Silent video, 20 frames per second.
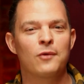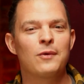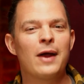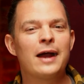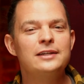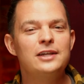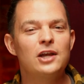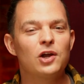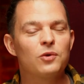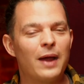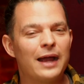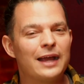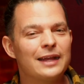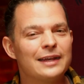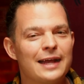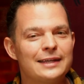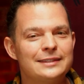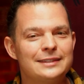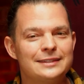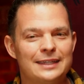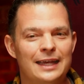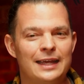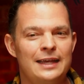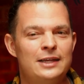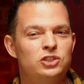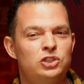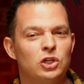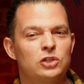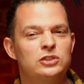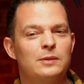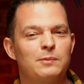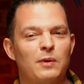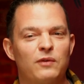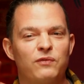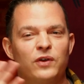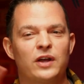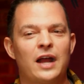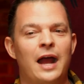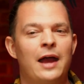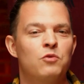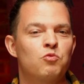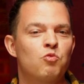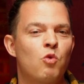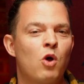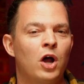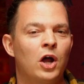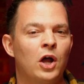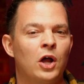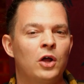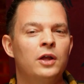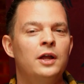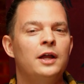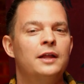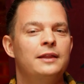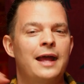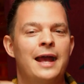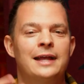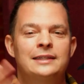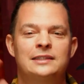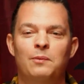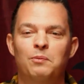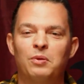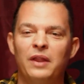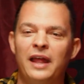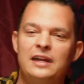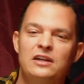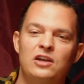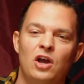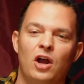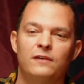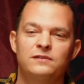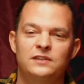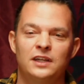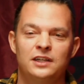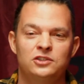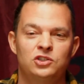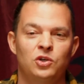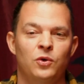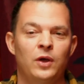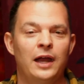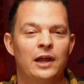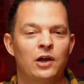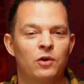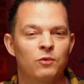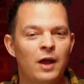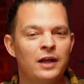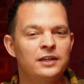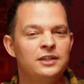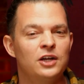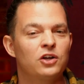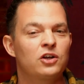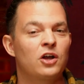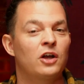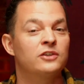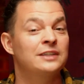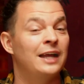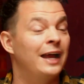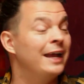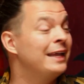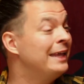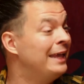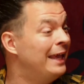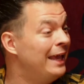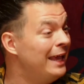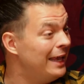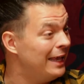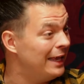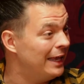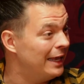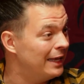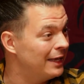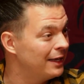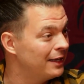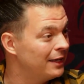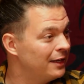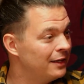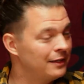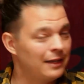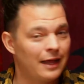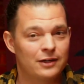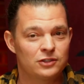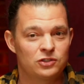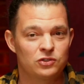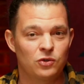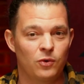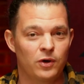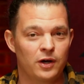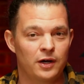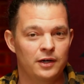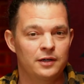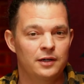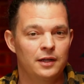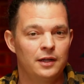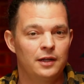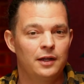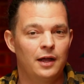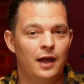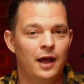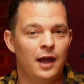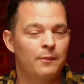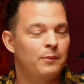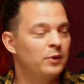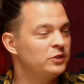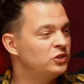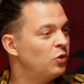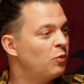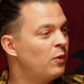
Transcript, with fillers: Arondir recognizes it. He shows them a forgotten wall mm-hmm. that has the blade carved into it. And Arondir calls it a key, yes. not a sword. Uh, but to